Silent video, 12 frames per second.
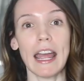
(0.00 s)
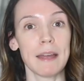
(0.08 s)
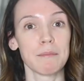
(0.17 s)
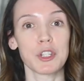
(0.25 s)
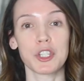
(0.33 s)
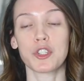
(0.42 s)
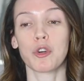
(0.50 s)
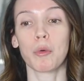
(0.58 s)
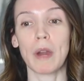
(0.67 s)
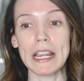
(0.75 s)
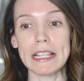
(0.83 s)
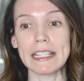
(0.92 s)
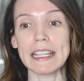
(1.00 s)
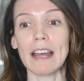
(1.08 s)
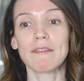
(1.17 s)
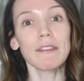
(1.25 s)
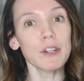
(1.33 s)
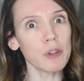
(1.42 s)
I am just crazy.
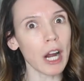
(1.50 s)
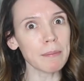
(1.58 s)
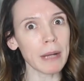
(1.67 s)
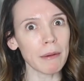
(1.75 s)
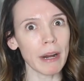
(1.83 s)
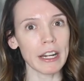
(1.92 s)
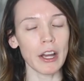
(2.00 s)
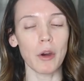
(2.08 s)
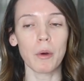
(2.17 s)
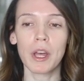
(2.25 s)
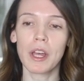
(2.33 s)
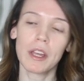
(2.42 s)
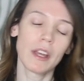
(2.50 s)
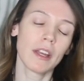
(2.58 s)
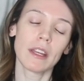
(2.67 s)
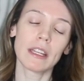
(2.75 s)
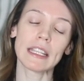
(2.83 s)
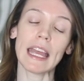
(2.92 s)
I've never tried Byredo
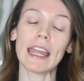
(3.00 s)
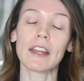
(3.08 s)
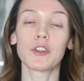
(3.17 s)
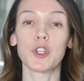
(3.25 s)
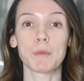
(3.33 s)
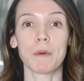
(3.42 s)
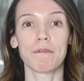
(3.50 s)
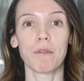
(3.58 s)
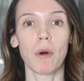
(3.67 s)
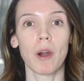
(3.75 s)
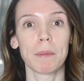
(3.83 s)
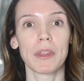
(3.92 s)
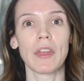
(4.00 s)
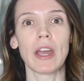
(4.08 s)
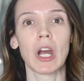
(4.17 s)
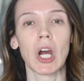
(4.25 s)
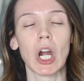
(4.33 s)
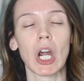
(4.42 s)
candles before, but they
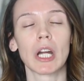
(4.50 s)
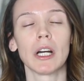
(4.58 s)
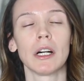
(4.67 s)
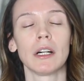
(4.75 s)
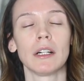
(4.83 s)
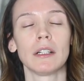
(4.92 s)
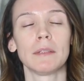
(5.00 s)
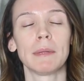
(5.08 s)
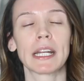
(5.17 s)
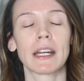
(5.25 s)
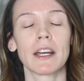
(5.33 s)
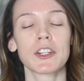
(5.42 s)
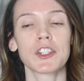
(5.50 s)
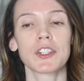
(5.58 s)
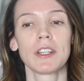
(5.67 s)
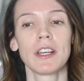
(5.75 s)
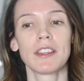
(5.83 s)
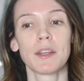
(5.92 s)
are, oh my gosh.
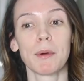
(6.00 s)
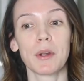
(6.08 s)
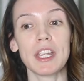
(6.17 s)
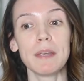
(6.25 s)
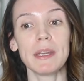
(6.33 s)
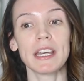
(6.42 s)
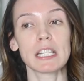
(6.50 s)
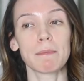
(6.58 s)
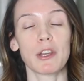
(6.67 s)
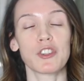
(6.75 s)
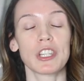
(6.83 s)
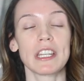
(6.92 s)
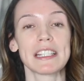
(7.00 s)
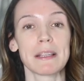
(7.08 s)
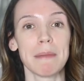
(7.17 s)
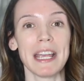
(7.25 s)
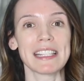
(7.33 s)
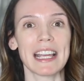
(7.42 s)
The Bohemia especially is
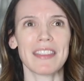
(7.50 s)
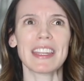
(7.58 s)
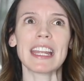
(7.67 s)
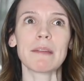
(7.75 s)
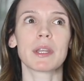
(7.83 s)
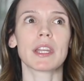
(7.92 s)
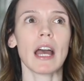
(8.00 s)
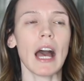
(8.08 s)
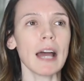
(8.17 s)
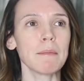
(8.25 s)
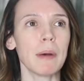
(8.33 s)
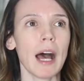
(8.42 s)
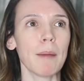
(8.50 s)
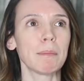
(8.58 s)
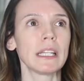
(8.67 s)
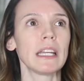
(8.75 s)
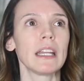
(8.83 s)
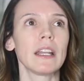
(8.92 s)
amazing. I think it came with Cotton
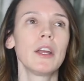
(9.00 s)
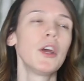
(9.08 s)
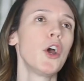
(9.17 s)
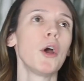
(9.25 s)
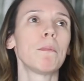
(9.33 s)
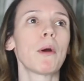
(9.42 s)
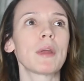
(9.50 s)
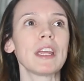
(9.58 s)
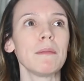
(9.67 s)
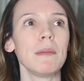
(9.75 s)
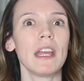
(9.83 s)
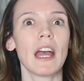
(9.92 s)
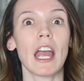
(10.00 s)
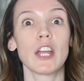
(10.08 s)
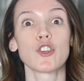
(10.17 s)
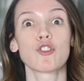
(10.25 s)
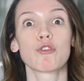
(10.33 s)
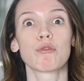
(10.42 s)
Poplin, Bohemia,
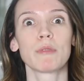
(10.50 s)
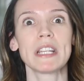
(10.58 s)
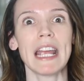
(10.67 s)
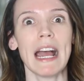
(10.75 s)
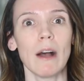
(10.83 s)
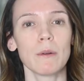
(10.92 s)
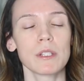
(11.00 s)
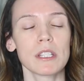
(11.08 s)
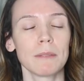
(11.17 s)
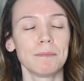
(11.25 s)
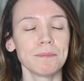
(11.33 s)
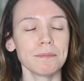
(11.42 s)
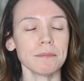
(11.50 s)
and Treehouse.